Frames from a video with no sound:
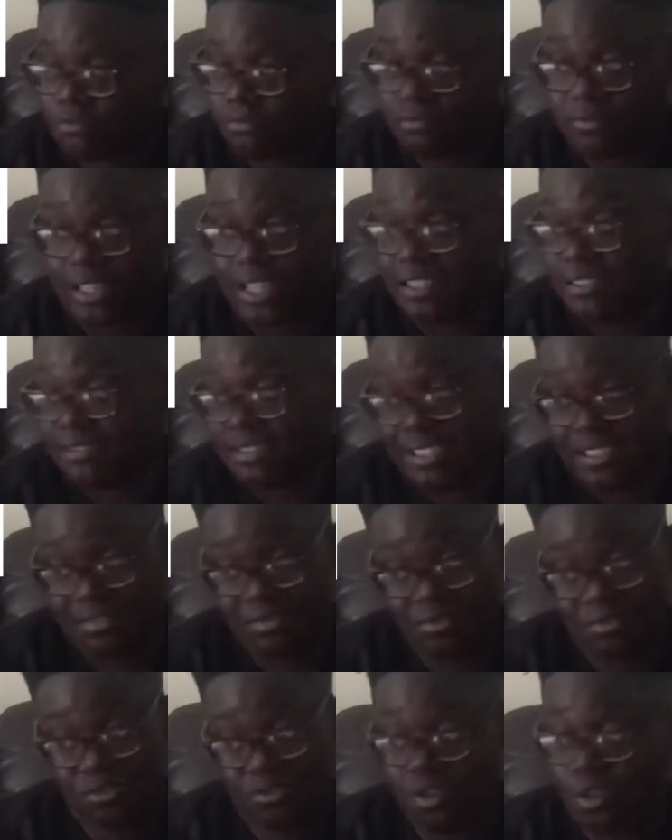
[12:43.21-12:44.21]
Like, there's
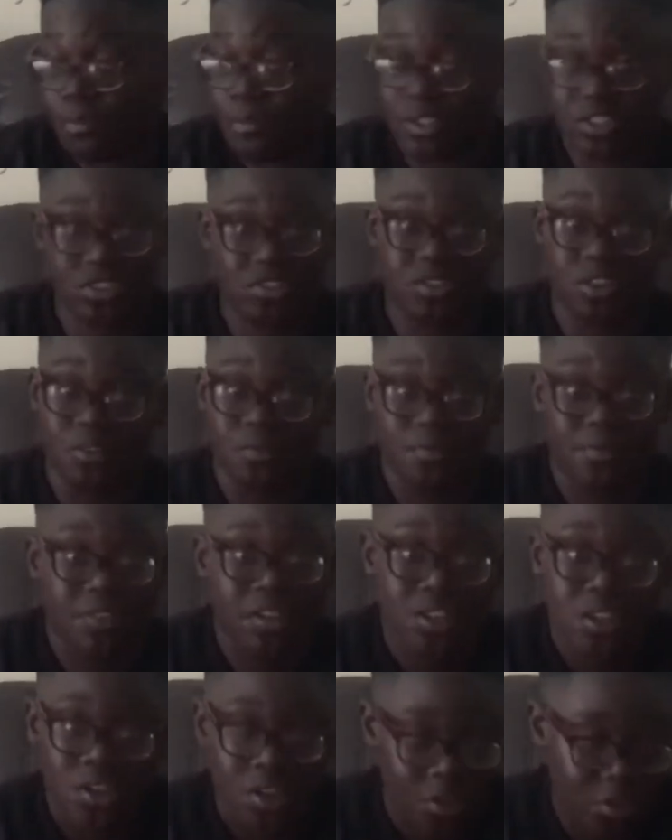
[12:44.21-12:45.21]
so much stuff
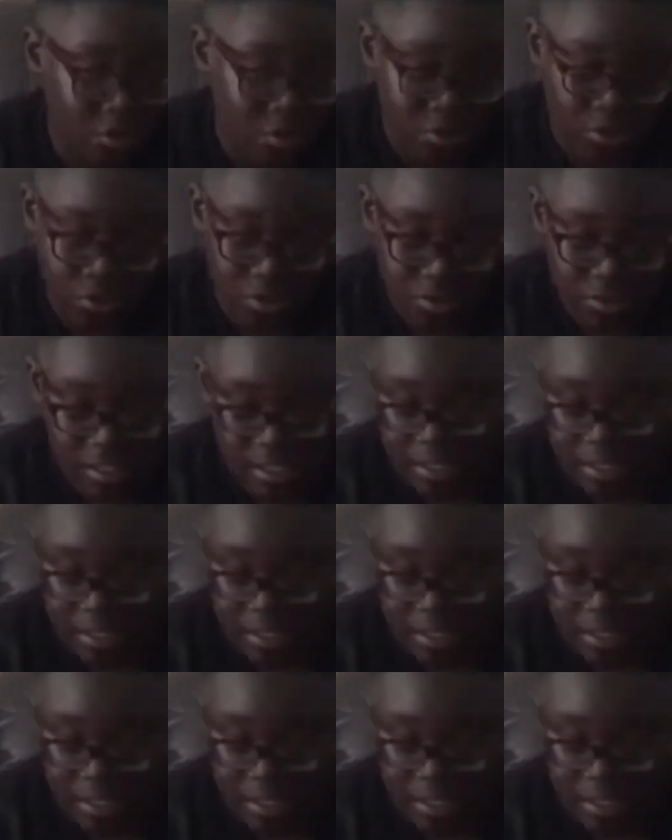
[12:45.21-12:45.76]
going on there,